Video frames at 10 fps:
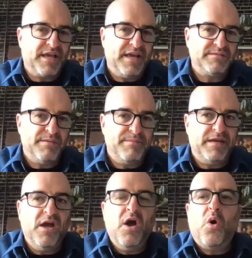as the case may
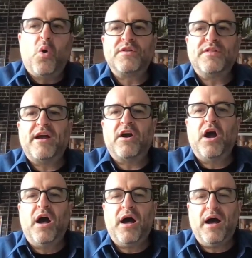be, or they
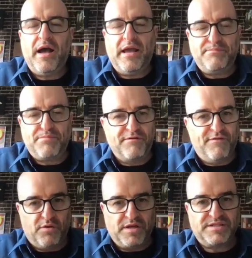are
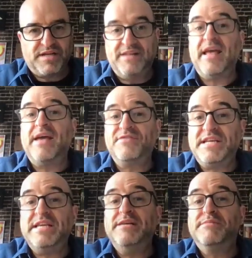hyper-focused, and they have
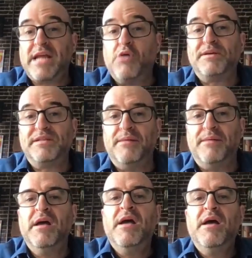teams helping
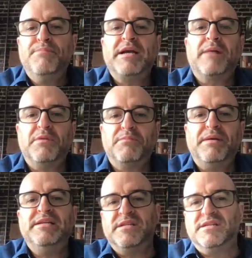them pick up the
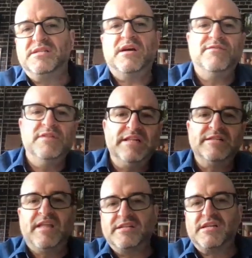pieces of
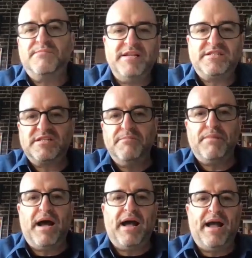little things that might
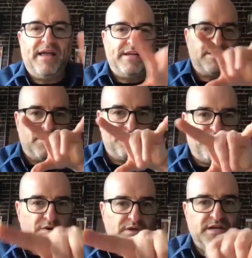slip by as they're
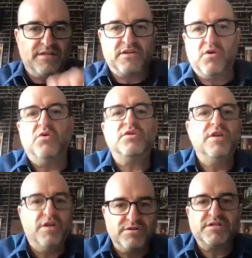focused on the goal.
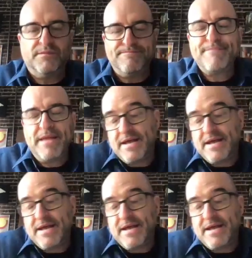So.